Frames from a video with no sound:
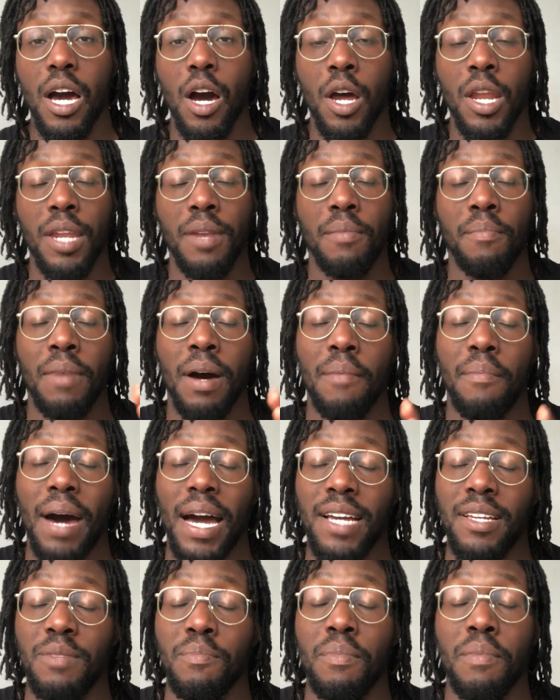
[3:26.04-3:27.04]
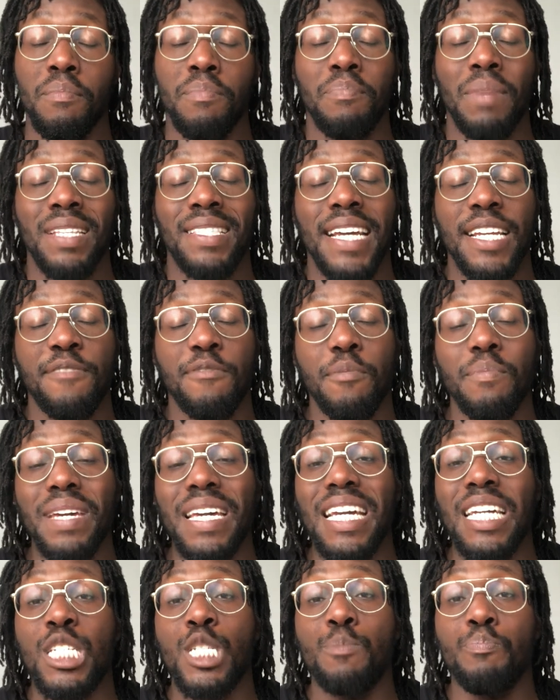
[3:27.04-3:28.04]
And then my meditation for me
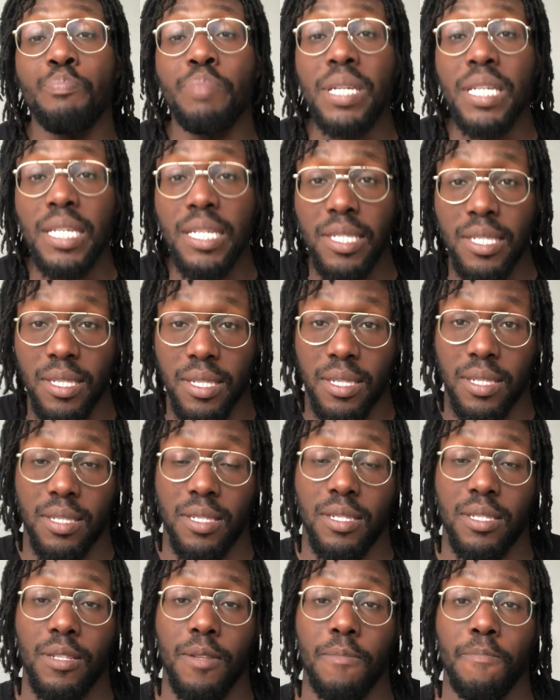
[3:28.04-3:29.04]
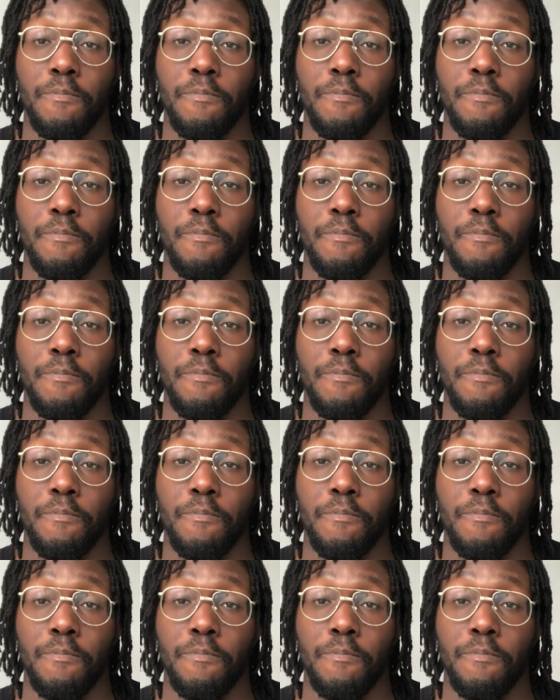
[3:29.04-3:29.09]
is peace.